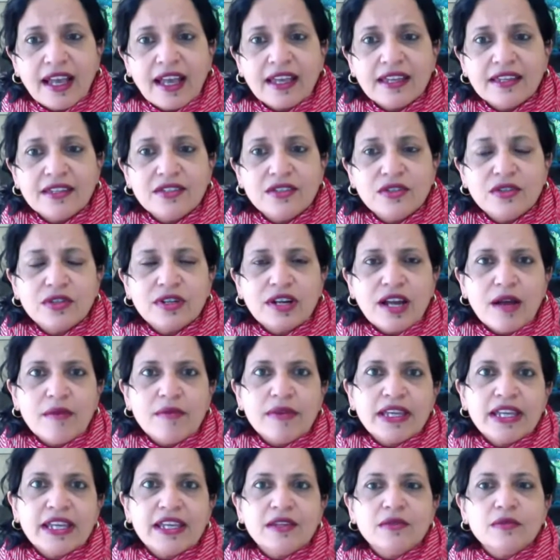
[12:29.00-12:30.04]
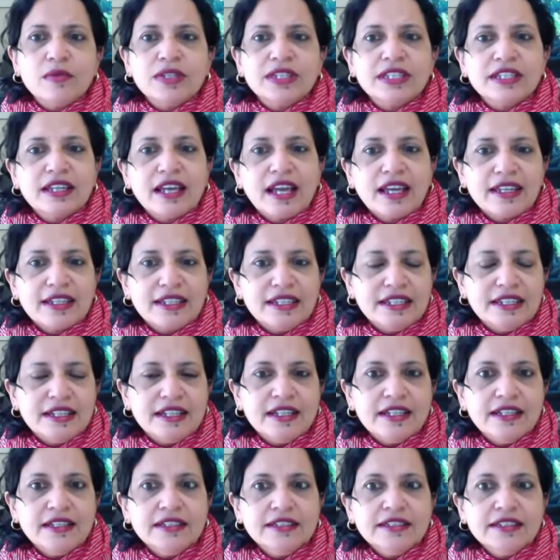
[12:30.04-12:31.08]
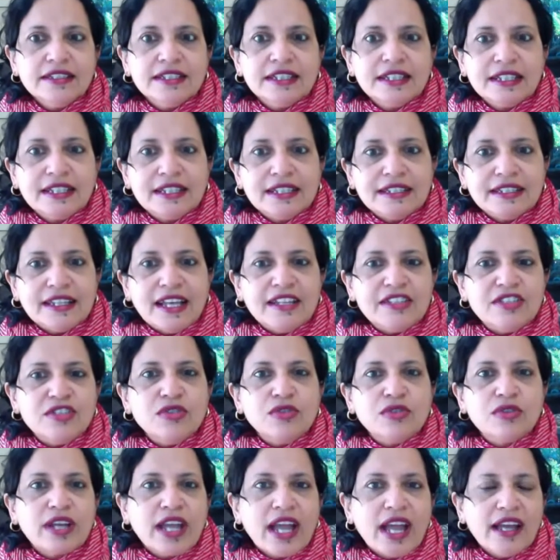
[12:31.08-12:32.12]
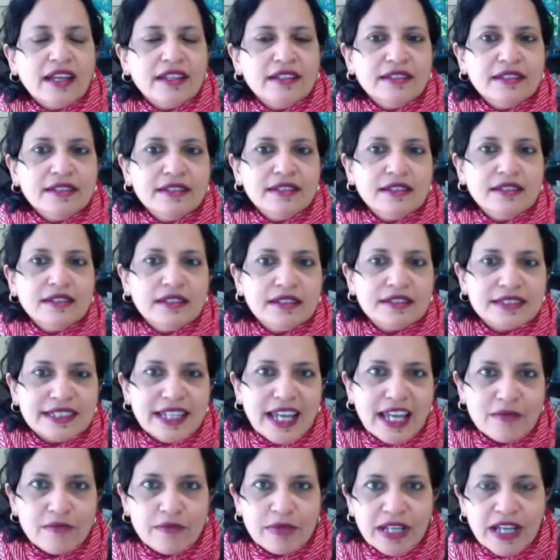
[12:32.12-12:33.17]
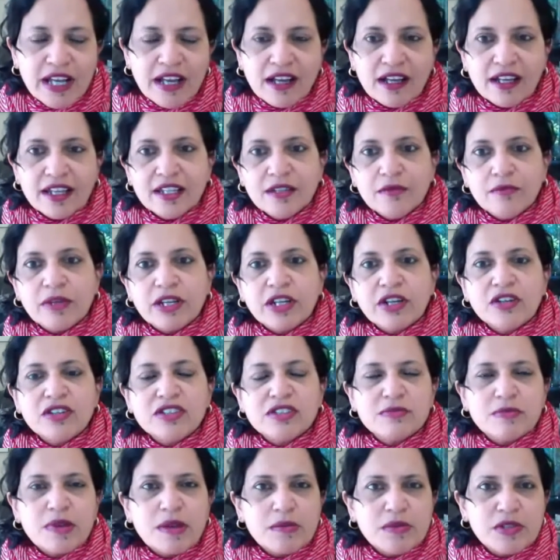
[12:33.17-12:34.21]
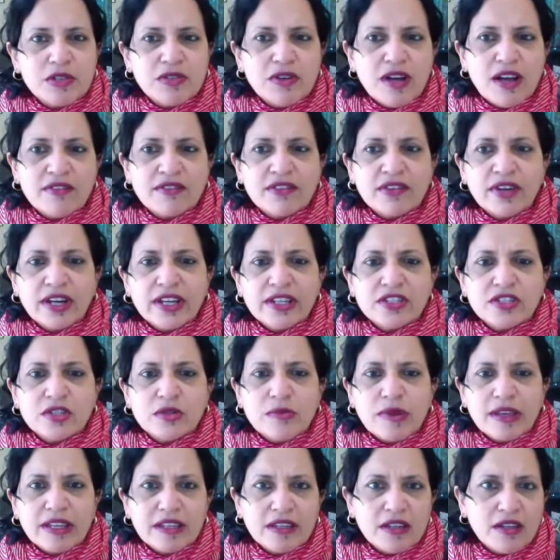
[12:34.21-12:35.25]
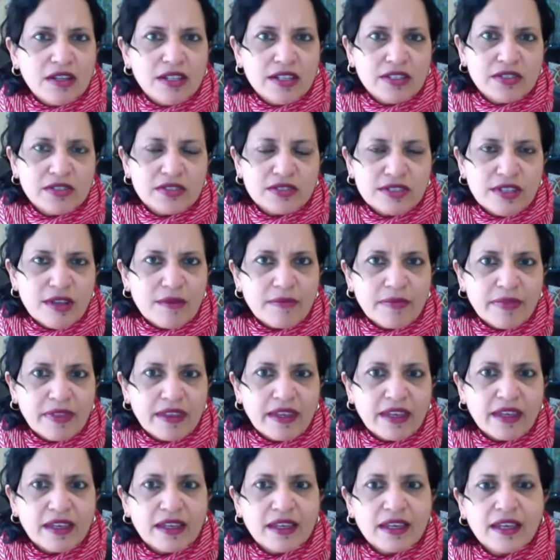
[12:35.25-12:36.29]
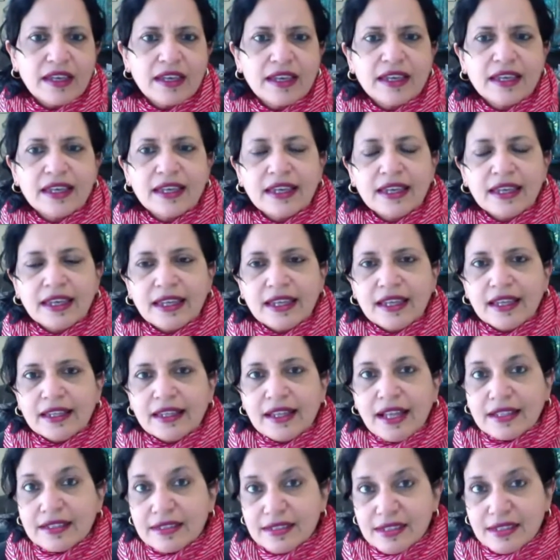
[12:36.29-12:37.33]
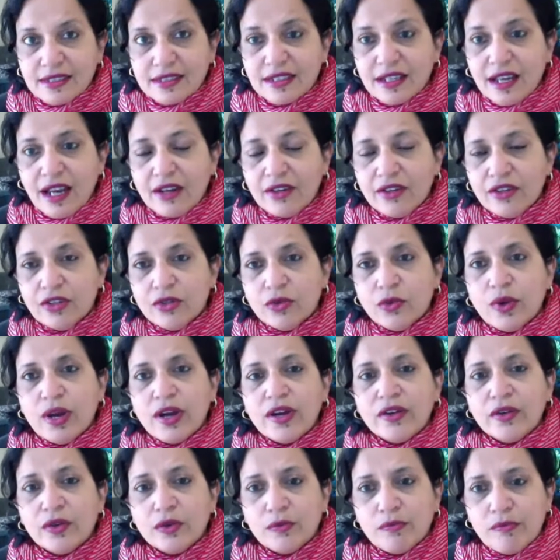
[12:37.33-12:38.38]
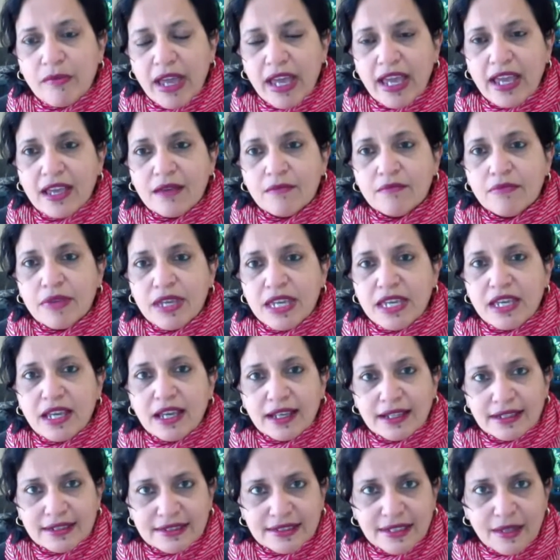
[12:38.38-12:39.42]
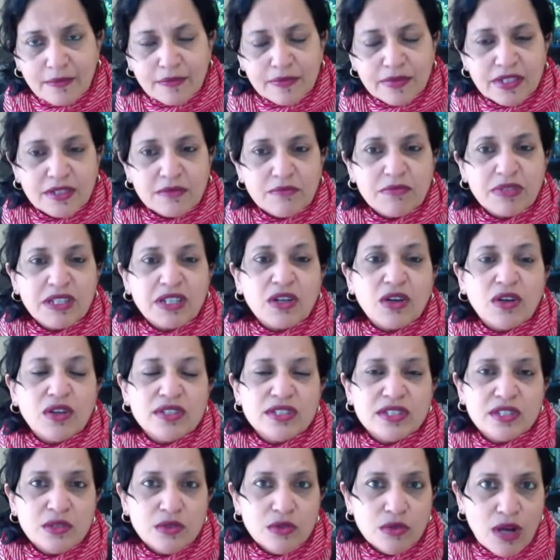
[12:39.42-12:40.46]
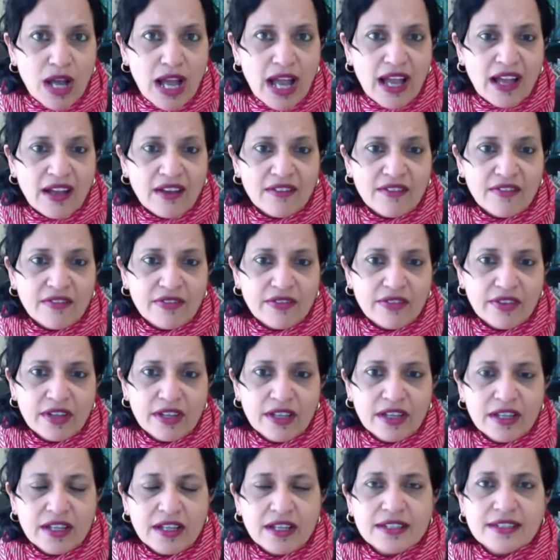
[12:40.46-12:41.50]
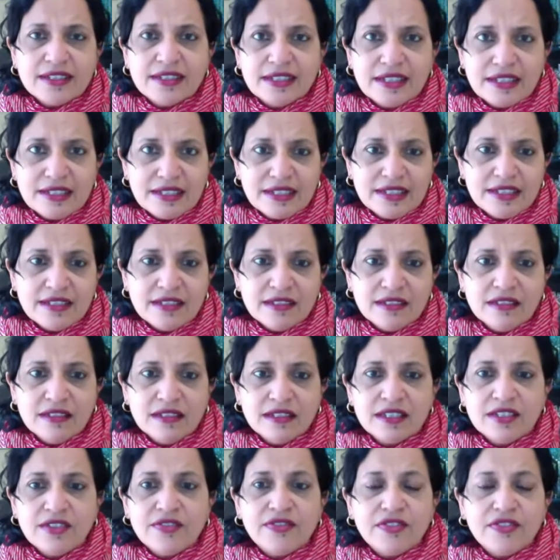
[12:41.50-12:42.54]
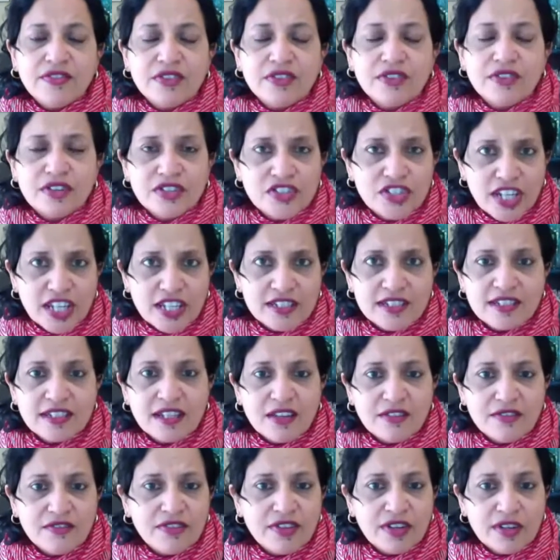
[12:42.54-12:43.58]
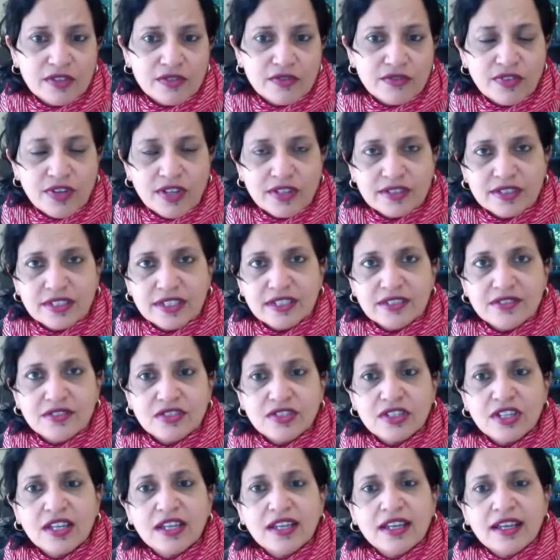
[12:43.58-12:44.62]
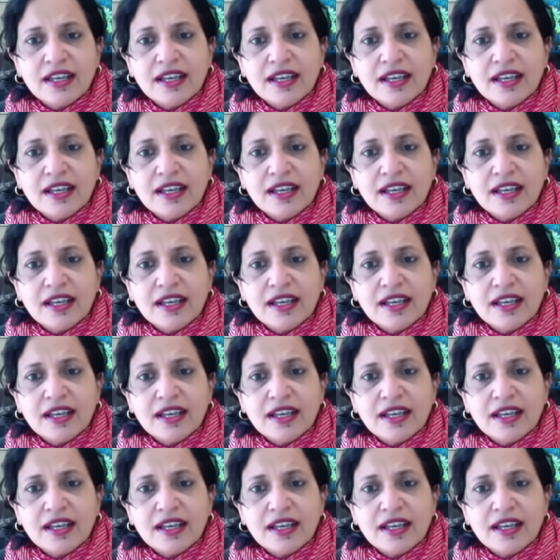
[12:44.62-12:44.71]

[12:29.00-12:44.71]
and you're coming in with an idea that you can stand behind because maybe you have great domain knowledge or something. That's a scenario where you may be accepted because you have a certain differentiated unfair advantage,